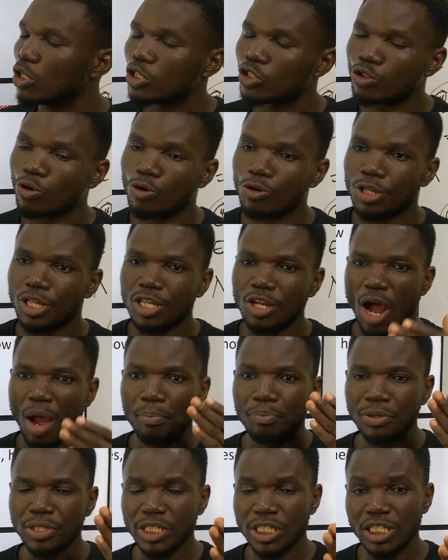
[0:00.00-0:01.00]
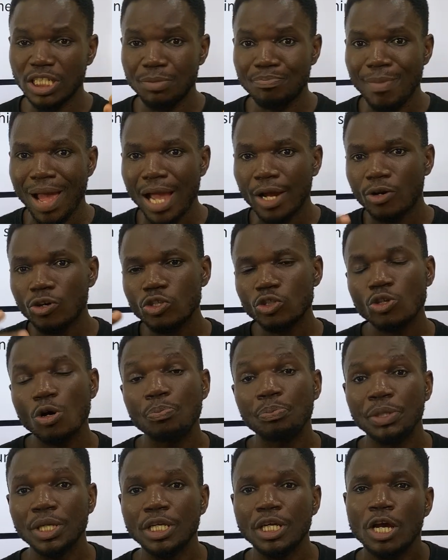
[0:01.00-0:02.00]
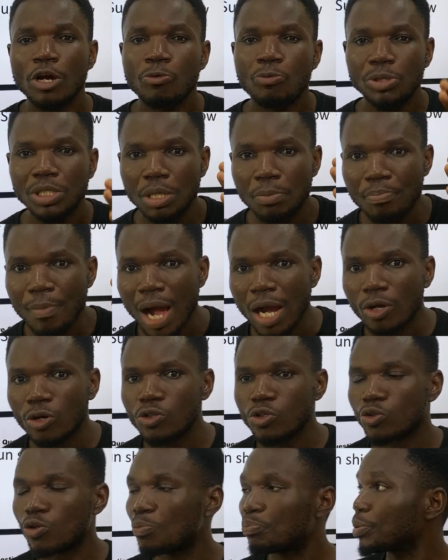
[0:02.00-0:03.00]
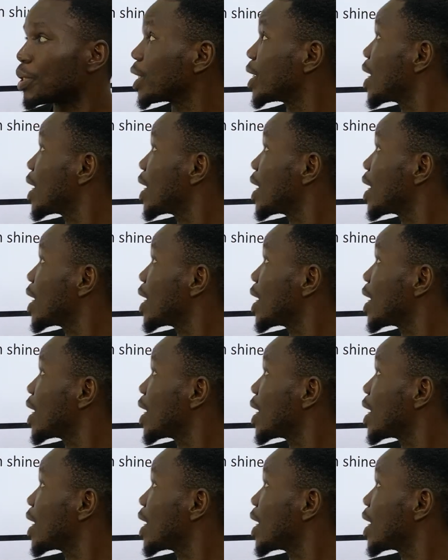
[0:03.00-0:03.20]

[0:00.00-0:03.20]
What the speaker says: So you are bridging the microscopic with the macroscopic,